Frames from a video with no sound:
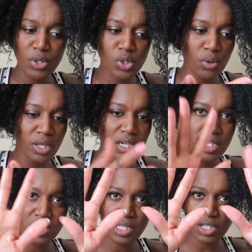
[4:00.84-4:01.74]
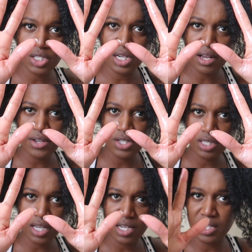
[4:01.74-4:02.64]
much oil on each section. Now I
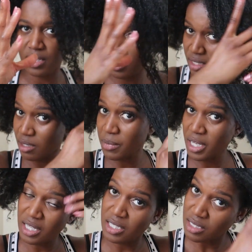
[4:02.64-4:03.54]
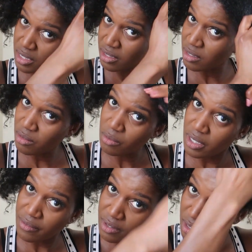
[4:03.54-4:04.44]
just kind of get my hands a little
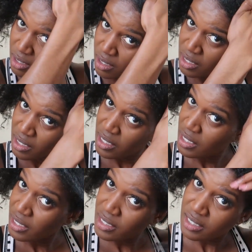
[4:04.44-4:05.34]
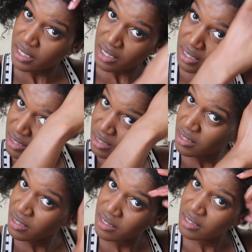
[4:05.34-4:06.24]
whatever, and then
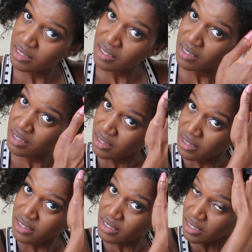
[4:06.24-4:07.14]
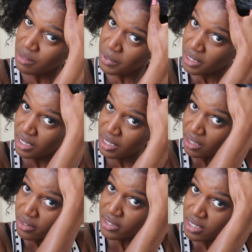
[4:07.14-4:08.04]
same thing
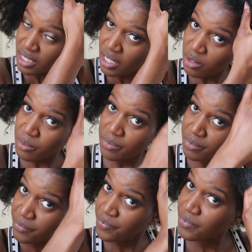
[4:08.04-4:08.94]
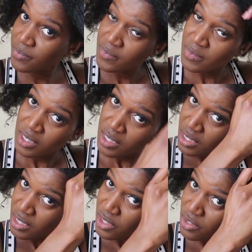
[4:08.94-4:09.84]
again on the scalp.
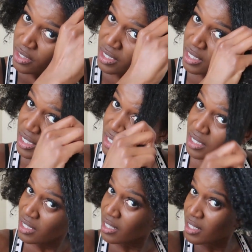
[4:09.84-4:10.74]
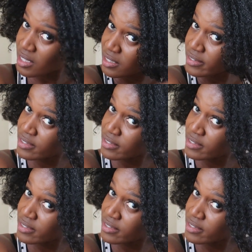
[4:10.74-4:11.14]
Try to get in there.